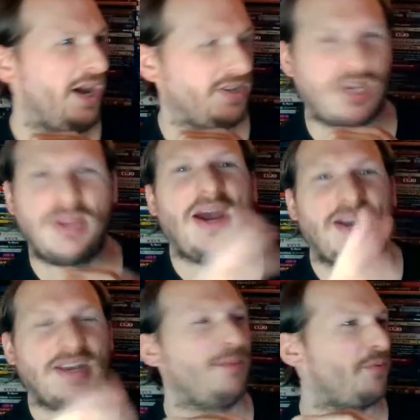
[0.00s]
I'll say
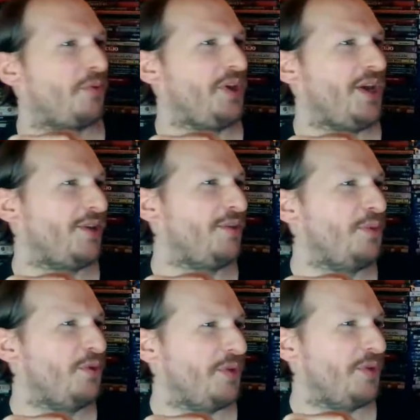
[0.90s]
that again before the end of the
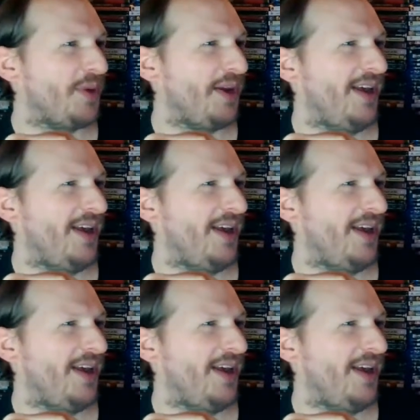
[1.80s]
movie.